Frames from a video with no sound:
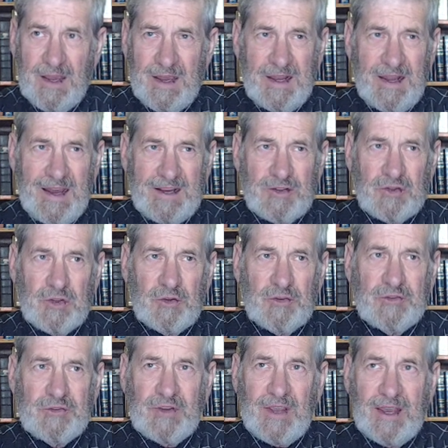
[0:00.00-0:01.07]
And I shall
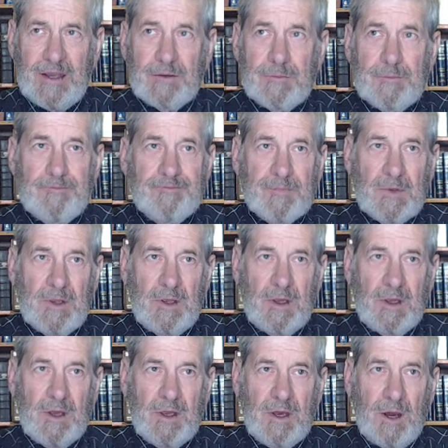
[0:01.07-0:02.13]
set
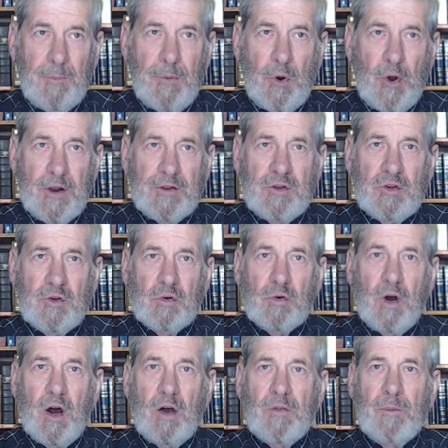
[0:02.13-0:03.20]
upon you
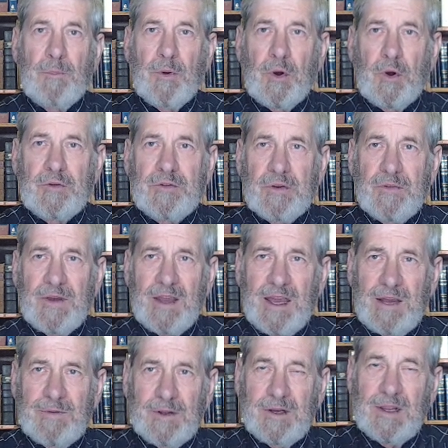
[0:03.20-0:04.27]
all the birds of the
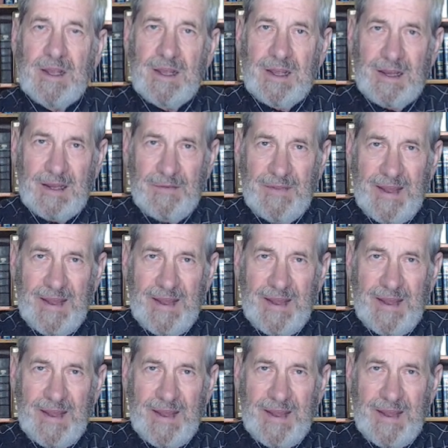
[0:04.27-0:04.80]
heaven. And